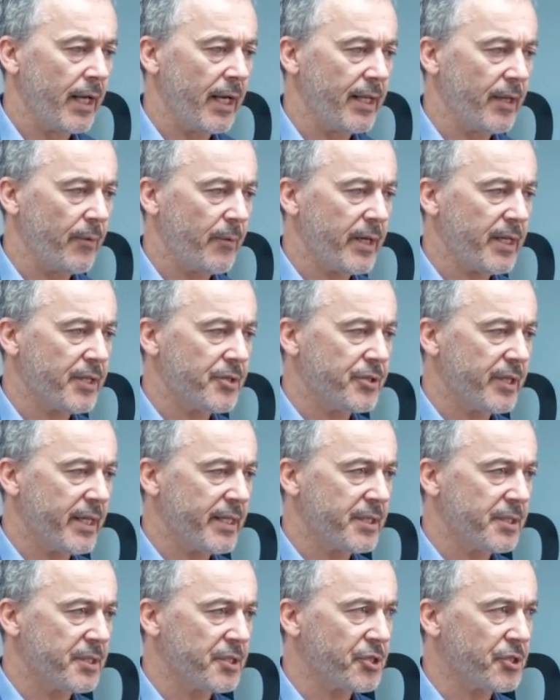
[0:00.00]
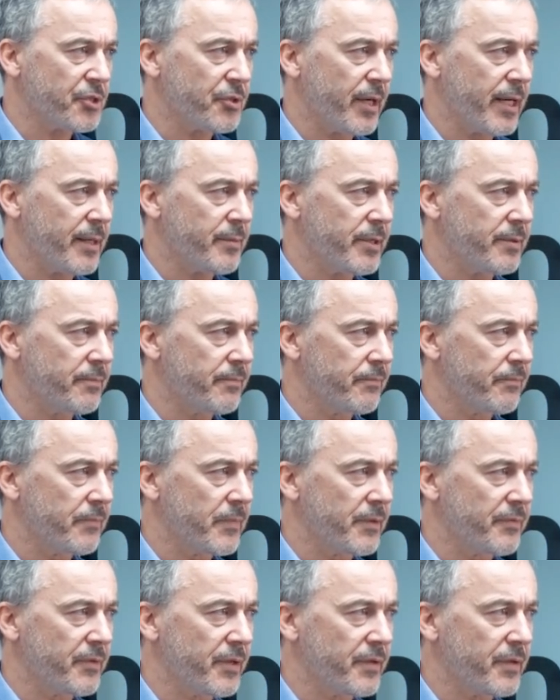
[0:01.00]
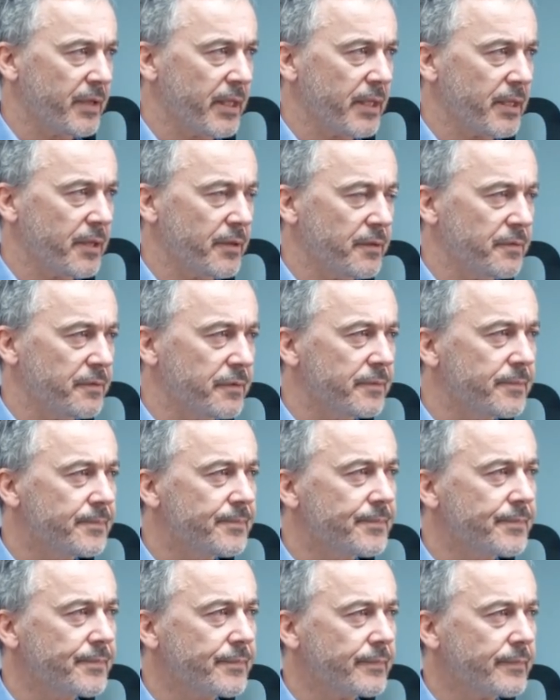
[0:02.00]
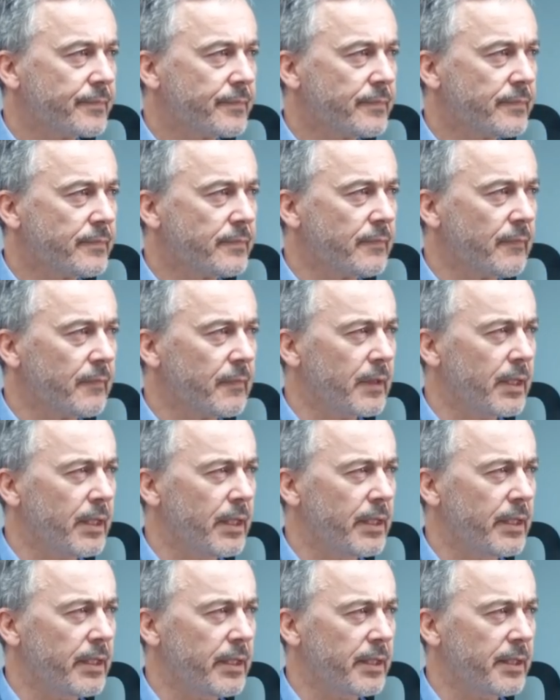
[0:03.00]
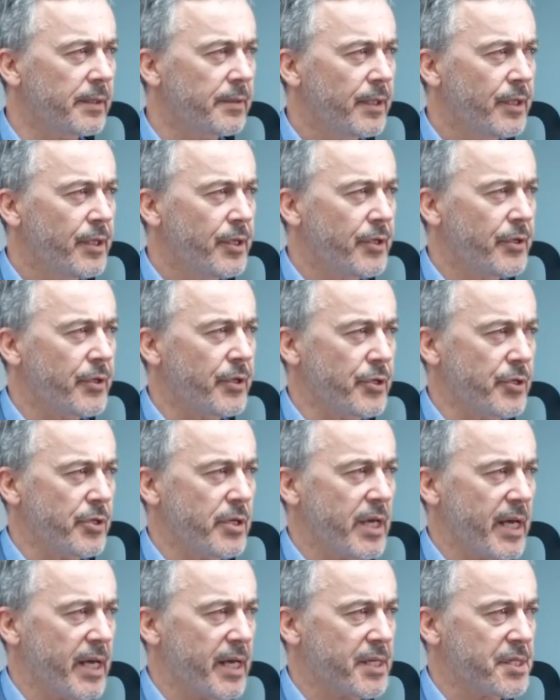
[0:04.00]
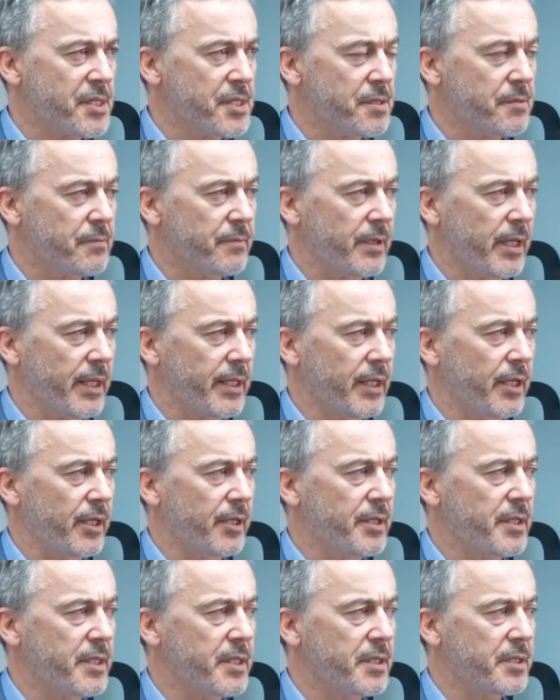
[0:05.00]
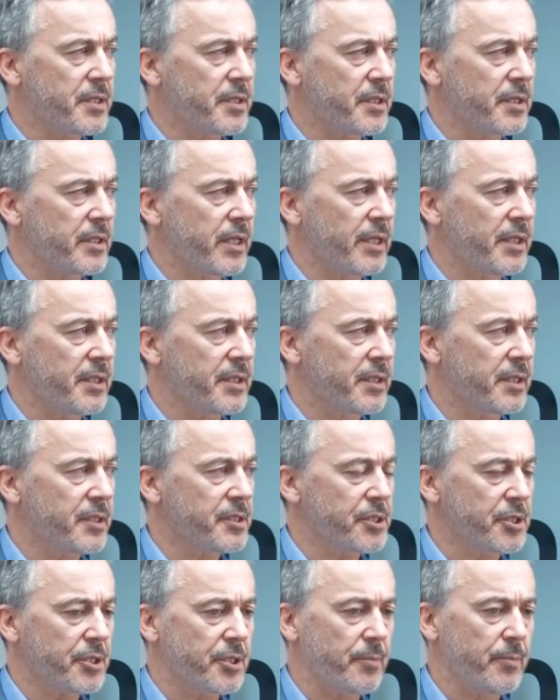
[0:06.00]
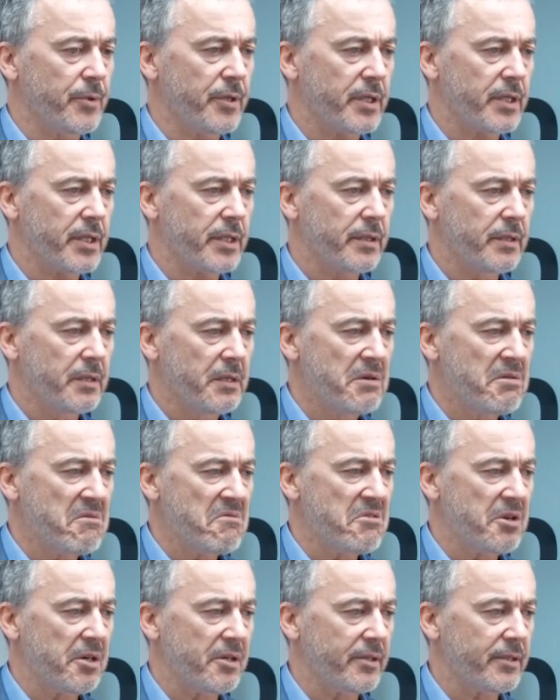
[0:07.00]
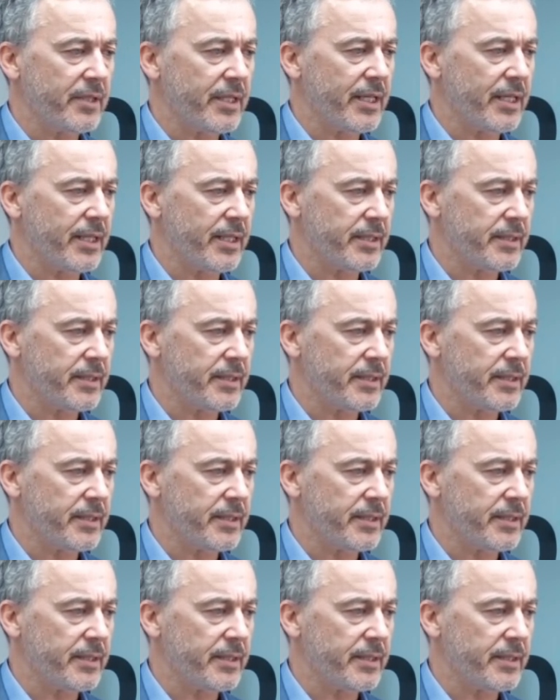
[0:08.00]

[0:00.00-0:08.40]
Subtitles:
And the way I tried to describe it, if you think of the the US, like a lot of the international community, they're looking